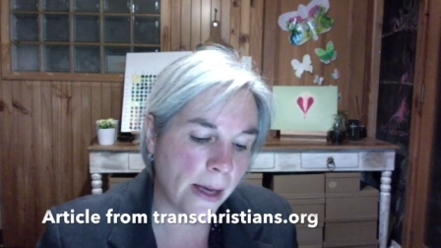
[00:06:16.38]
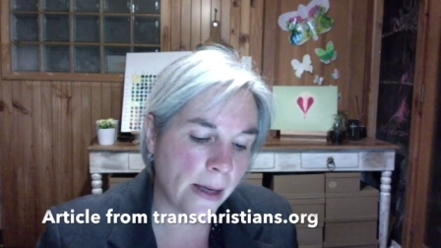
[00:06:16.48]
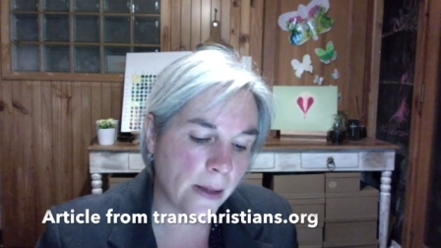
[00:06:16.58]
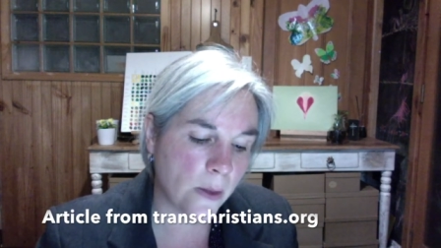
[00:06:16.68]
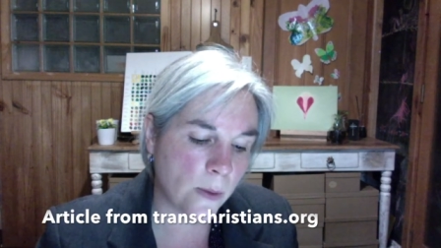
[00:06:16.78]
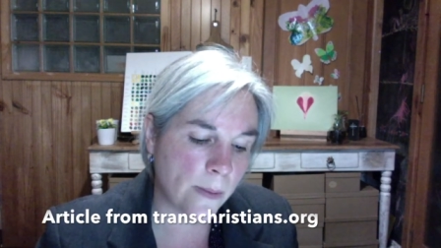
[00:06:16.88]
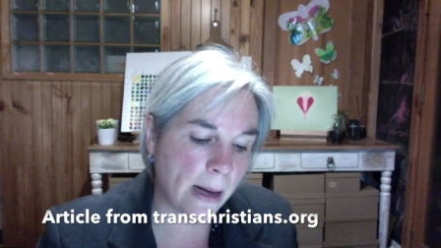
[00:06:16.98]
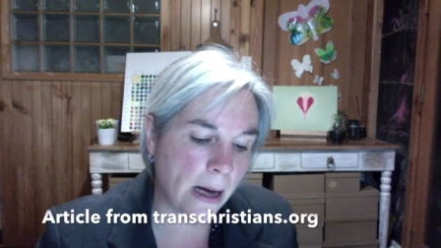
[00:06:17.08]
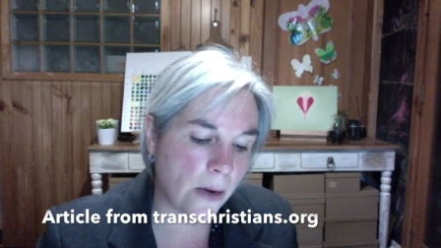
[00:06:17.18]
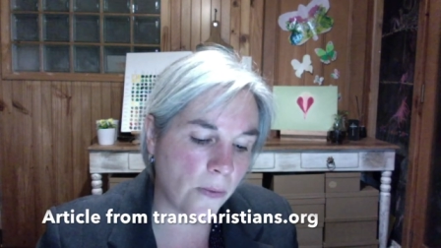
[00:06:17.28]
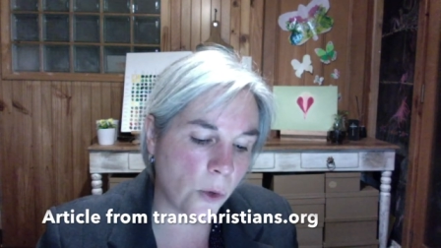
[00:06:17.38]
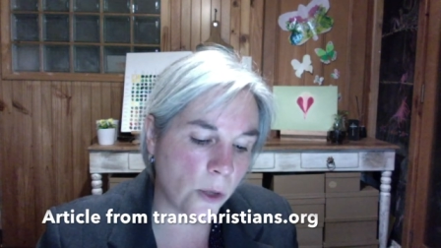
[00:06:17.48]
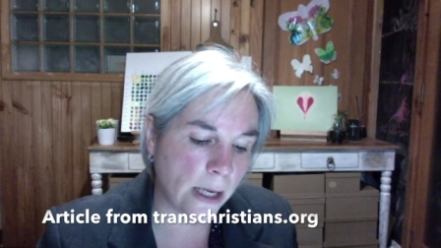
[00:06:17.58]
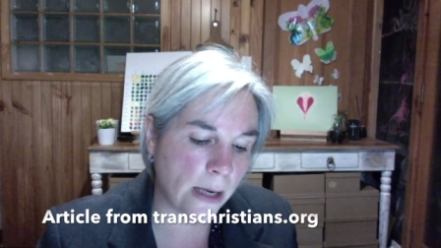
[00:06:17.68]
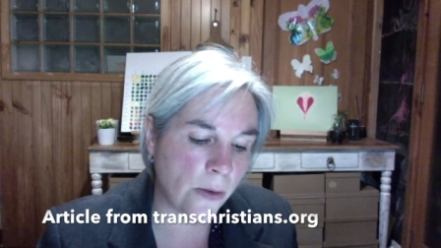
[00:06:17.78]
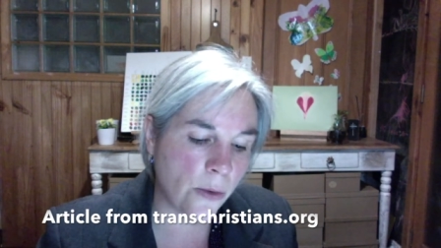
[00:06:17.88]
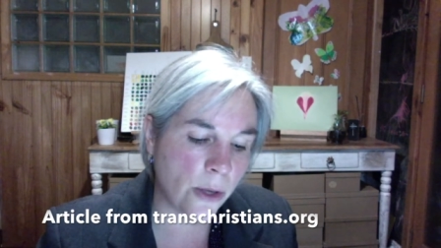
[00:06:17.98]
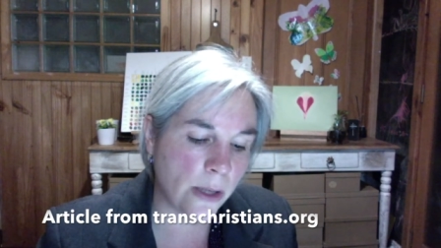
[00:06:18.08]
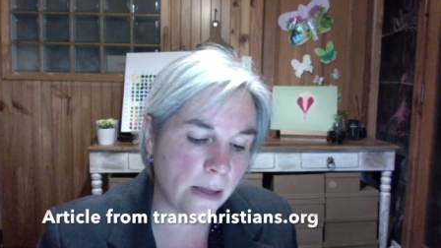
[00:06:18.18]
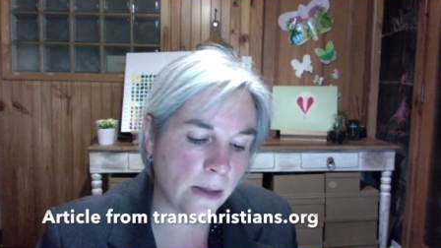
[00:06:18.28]
This was Mark
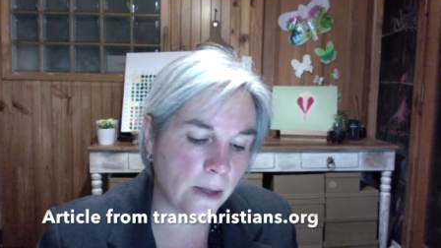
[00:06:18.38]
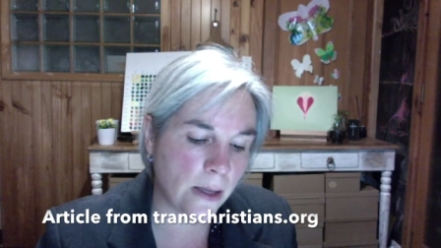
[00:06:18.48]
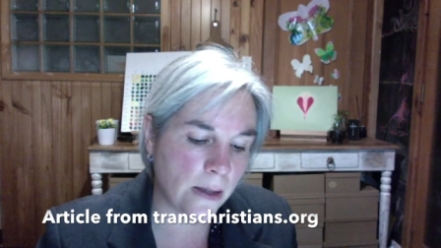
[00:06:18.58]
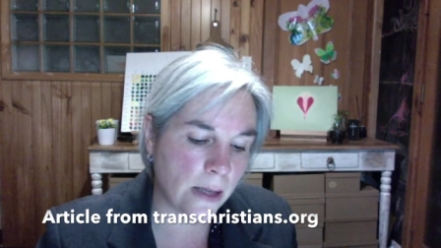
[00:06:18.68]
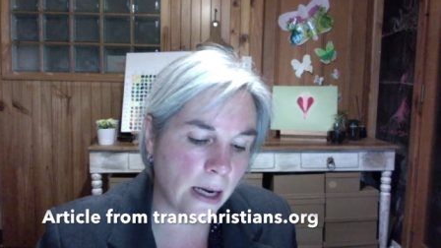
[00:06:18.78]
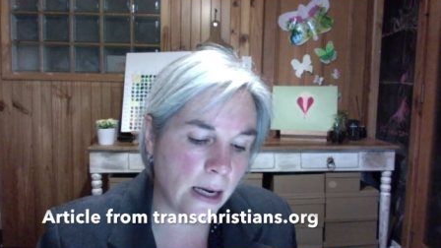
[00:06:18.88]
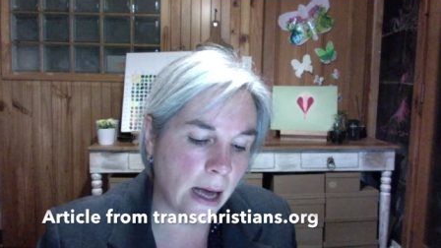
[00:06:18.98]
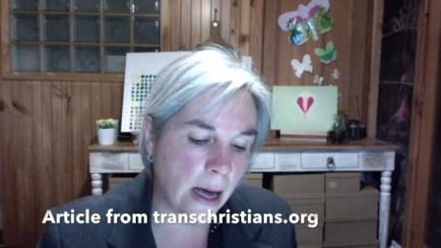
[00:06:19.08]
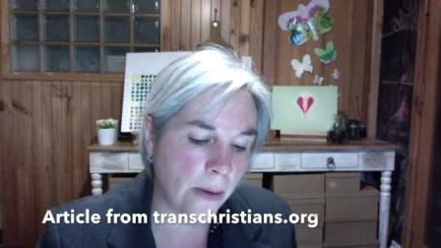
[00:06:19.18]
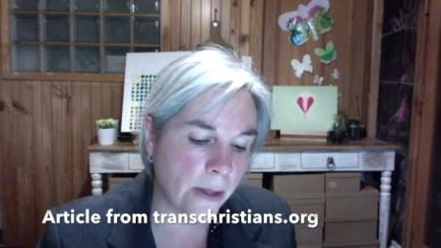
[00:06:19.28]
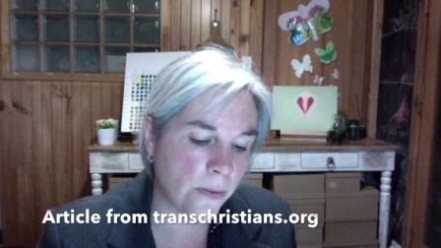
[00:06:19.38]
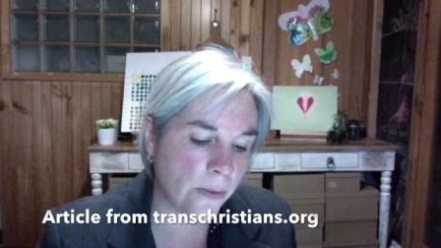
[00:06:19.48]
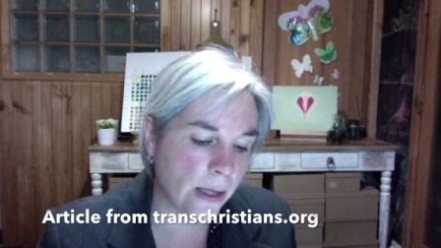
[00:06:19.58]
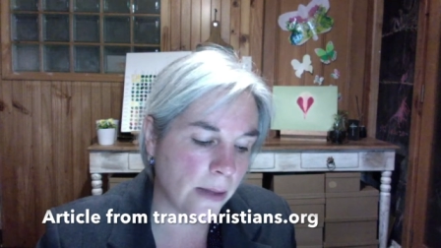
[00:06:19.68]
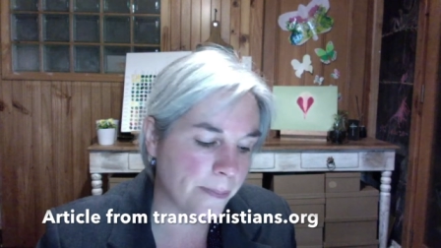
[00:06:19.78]
14:13-16, RSV.